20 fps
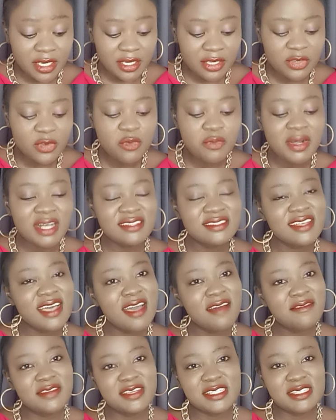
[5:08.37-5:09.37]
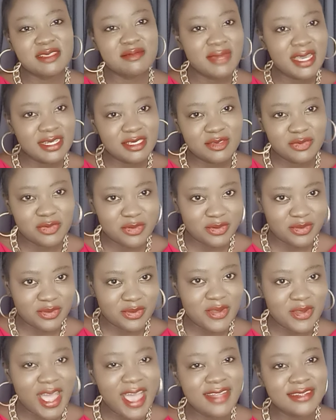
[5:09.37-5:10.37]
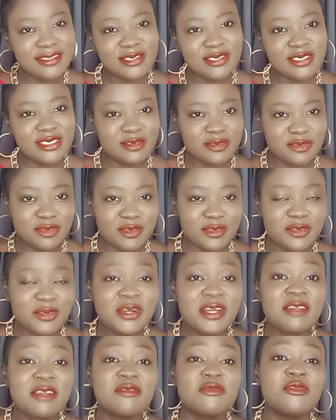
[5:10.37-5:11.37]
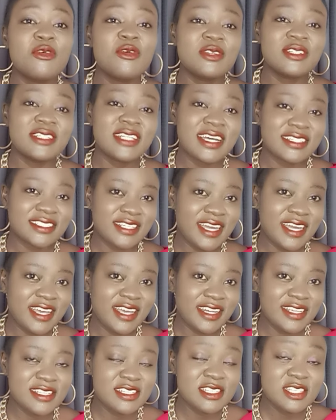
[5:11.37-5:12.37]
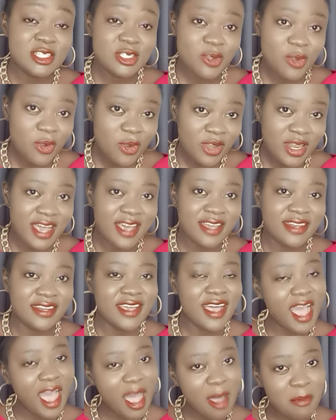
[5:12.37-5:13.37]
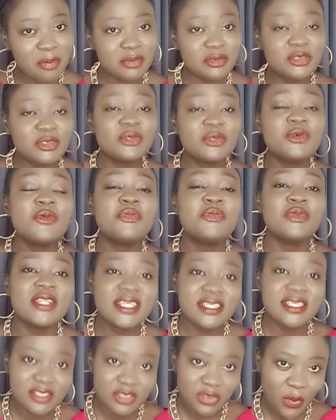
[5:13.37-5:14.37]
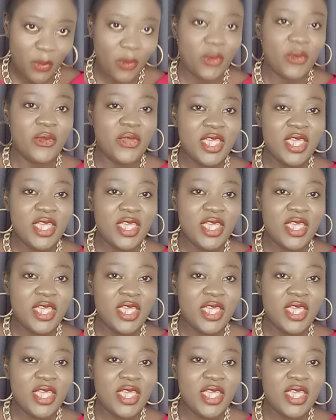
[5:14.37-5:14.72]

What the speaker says: You must have a smartphone or Android phone or a phone that can install an app through Play Store.